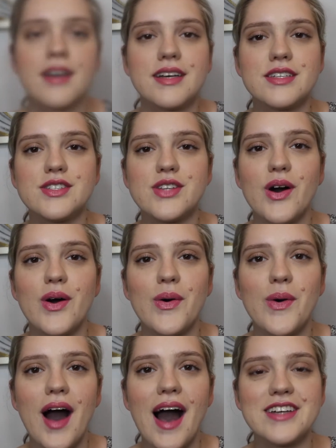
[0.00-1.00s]

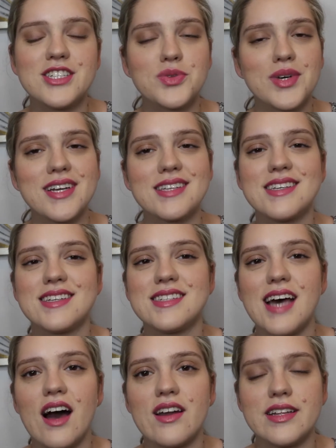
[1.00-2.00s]
So I just want to sit
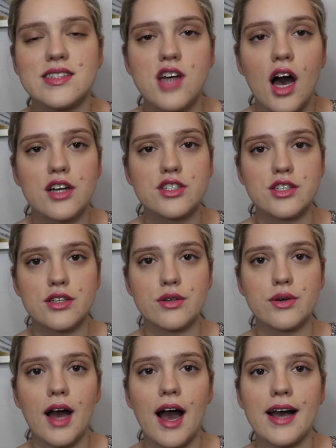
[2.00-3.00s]
down and talk to
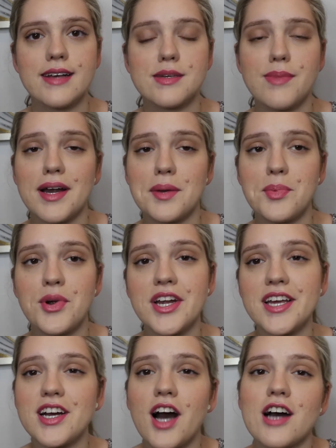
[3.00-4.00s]
you guys about a
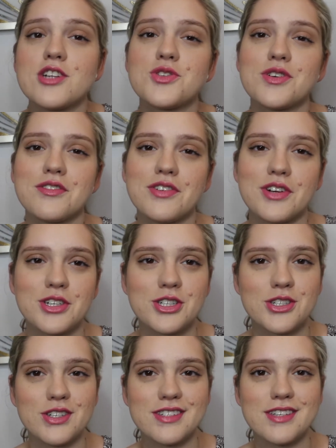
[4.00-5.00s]
pretty
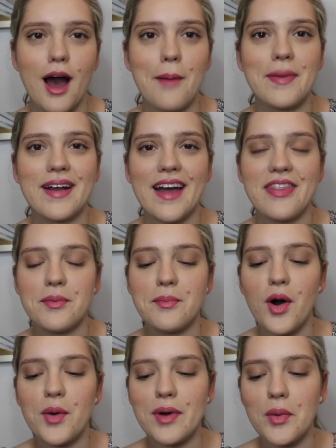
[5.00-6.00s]
controversial topic at the
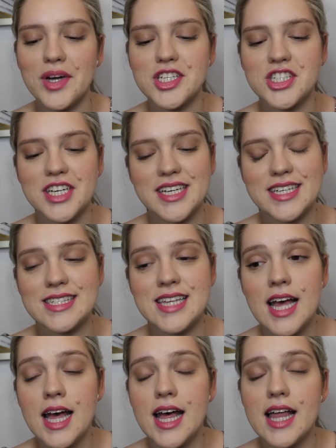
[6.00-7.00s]
moment, which is
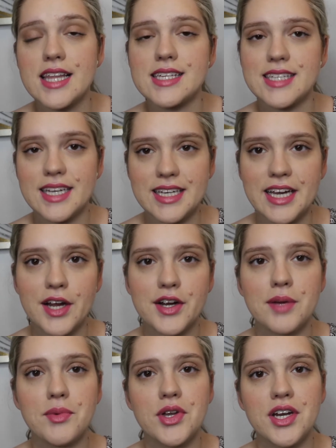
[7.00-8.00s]
the skincare
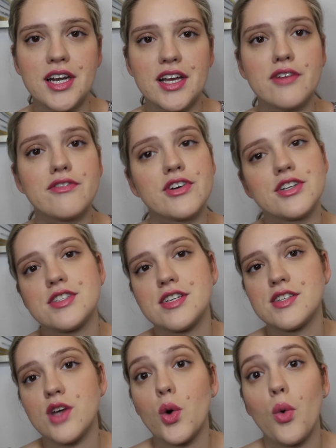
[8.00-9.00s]
community
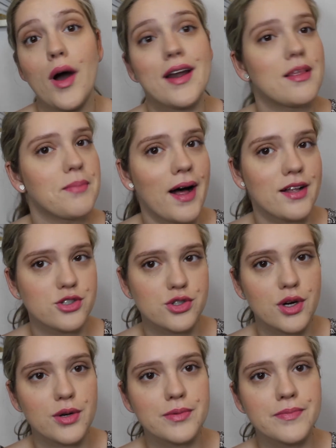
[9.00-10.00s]
versus Gwyneth
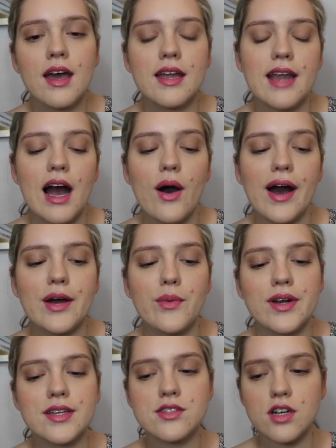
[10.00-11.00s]
Paltrow. Now, I
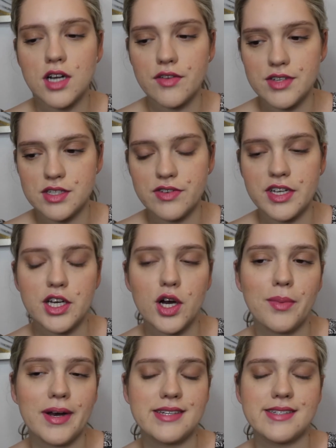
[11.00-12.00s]
want to start off this
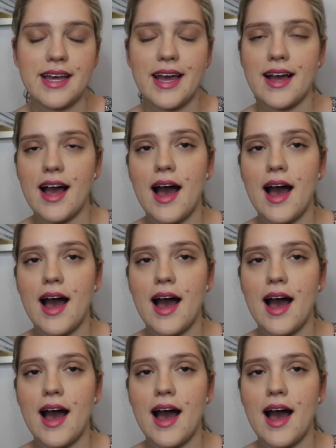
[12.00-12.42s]
video by saying